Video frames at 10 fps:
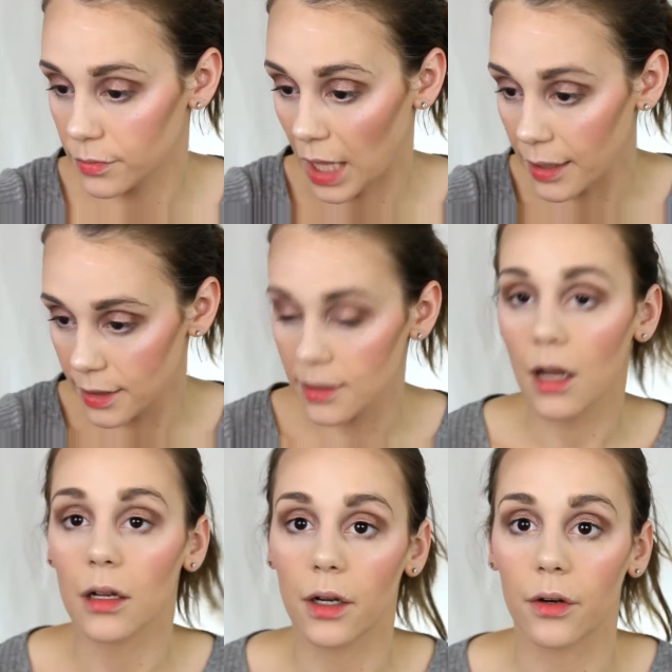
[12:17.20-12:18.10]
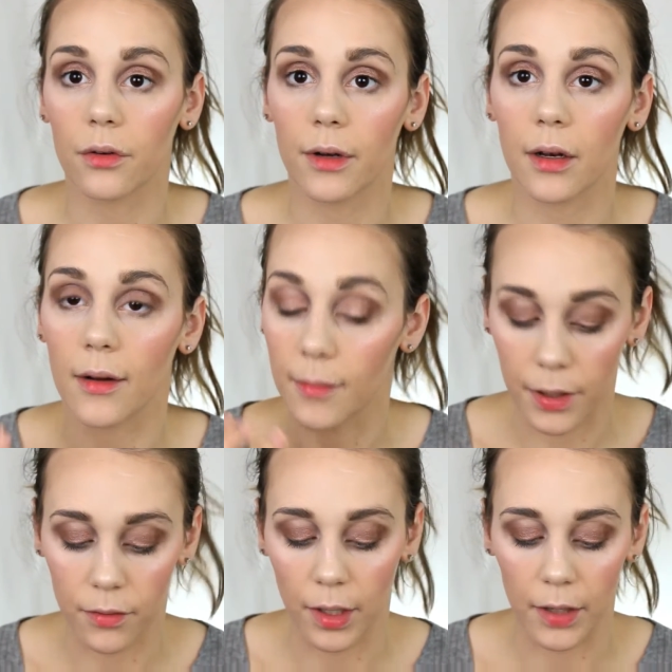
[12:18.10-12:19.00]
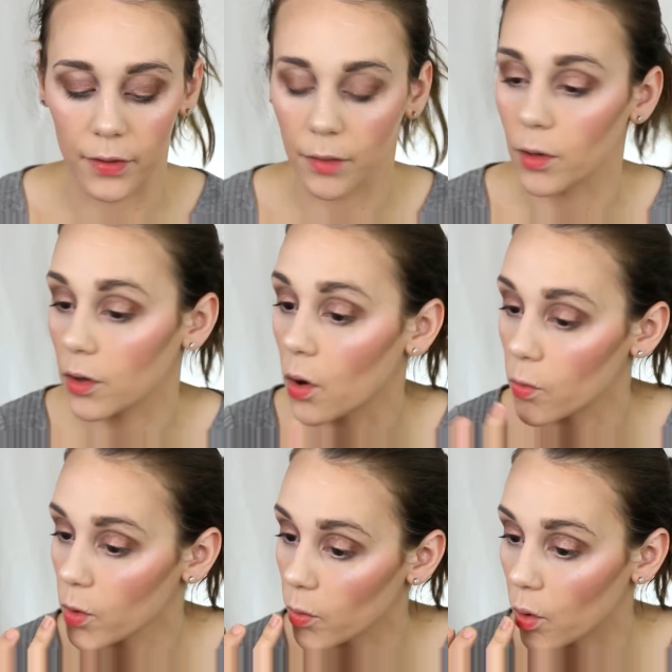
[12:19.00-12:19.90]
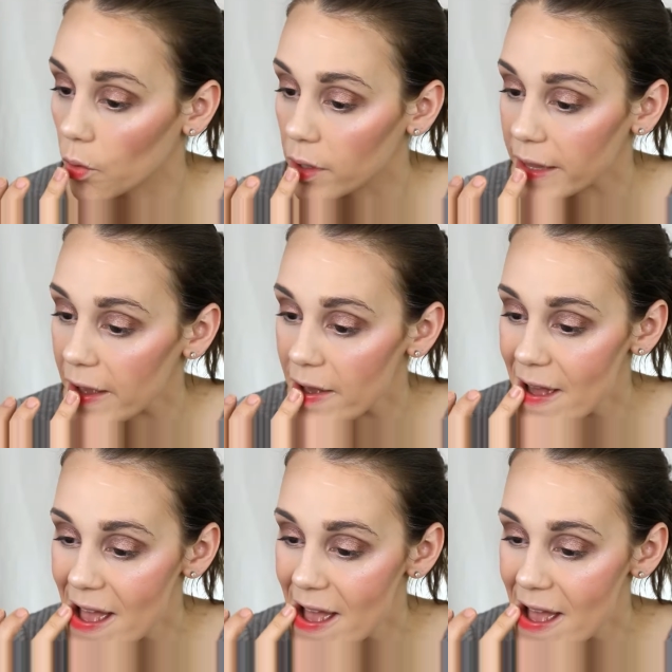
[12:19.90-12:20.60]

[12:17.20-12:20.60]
That does not go at all, but whatever, we're, go we're rolling with it.